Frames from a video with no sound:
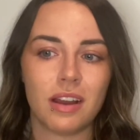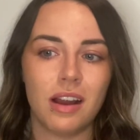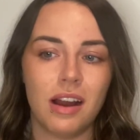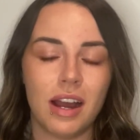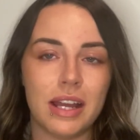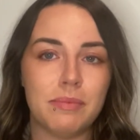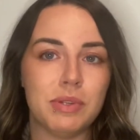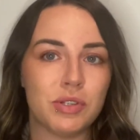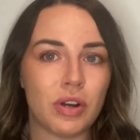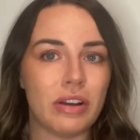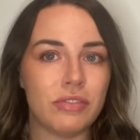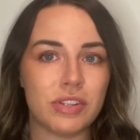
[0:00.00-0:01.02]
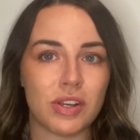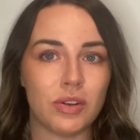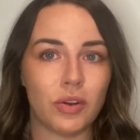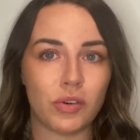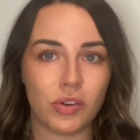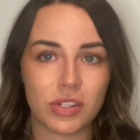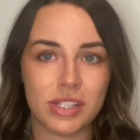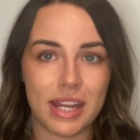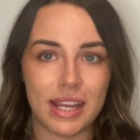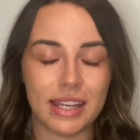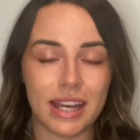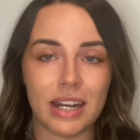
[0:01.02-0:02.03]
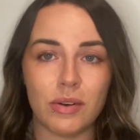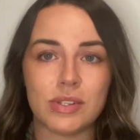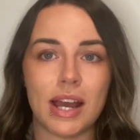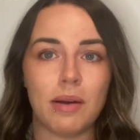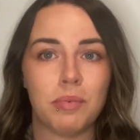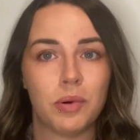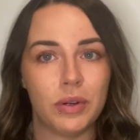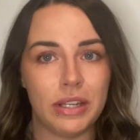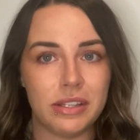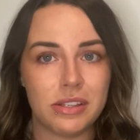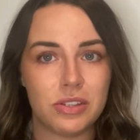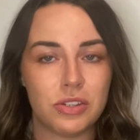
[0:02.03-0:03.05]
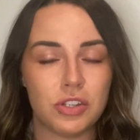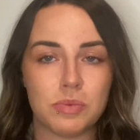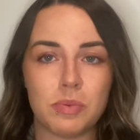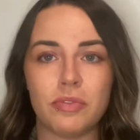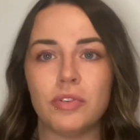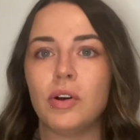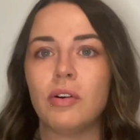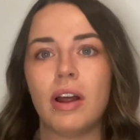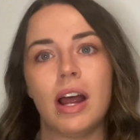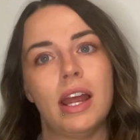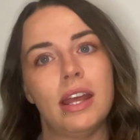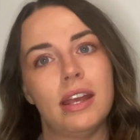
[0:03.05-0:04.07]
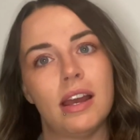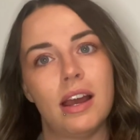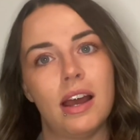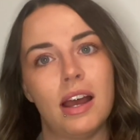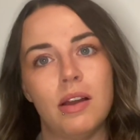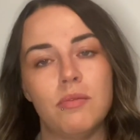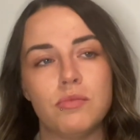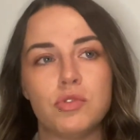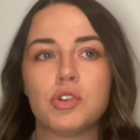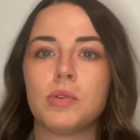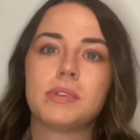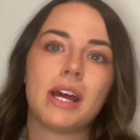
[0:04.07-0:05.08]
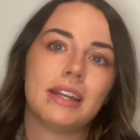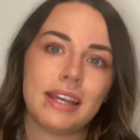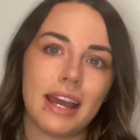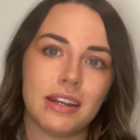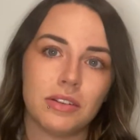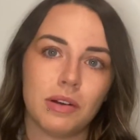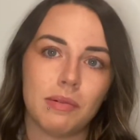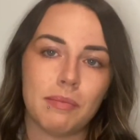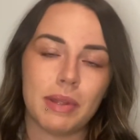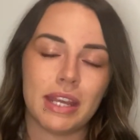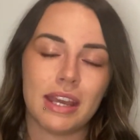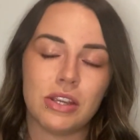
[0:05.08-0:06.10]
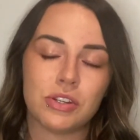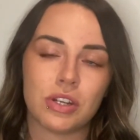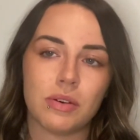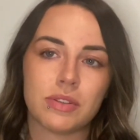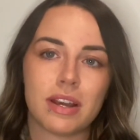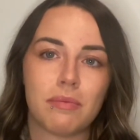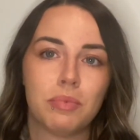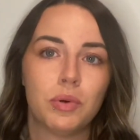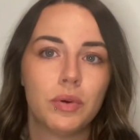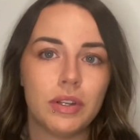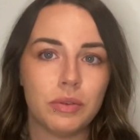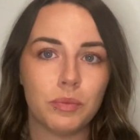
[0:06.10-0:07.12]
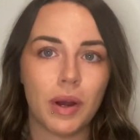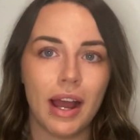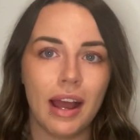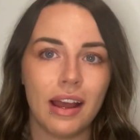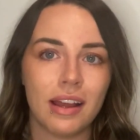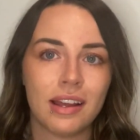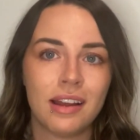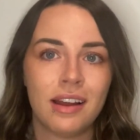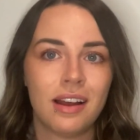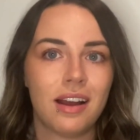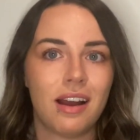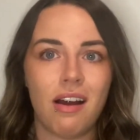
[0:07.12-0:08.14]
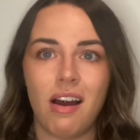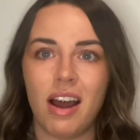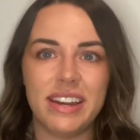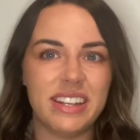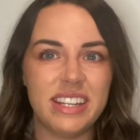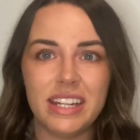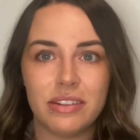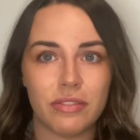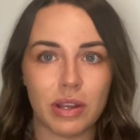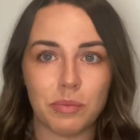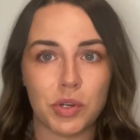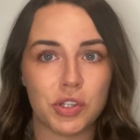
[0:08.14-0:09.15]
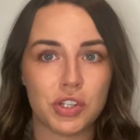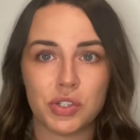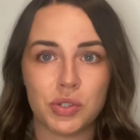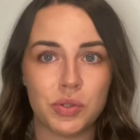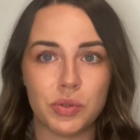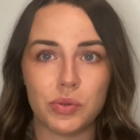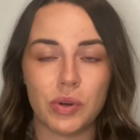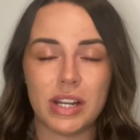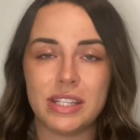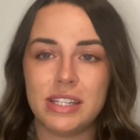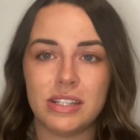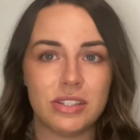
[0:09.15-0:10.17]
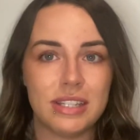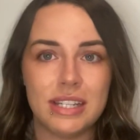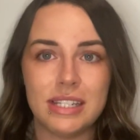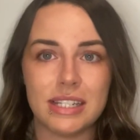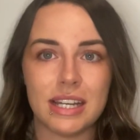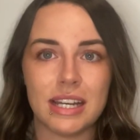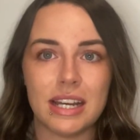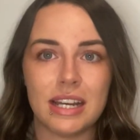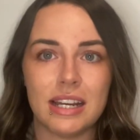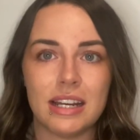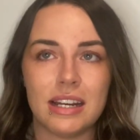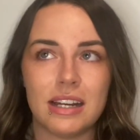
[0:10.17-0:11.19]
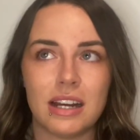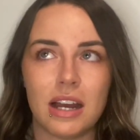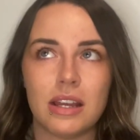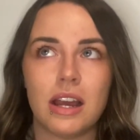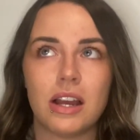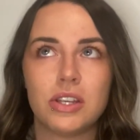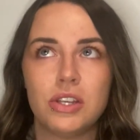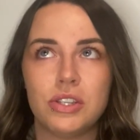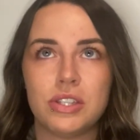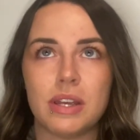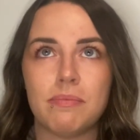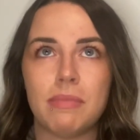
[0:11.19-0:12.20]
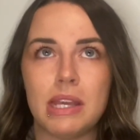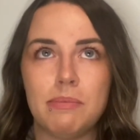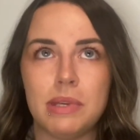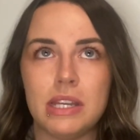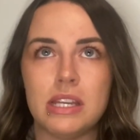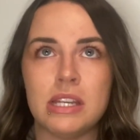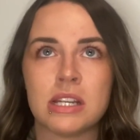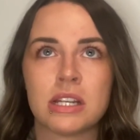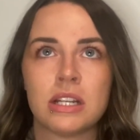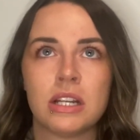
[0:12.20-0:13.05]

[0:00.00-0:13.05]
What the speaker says: I had been trying for so long not to take, and I was at a point just before I dropped down again on my medication. I was at a point where I didn't need it very much at all. I didn't need it. I used it maybe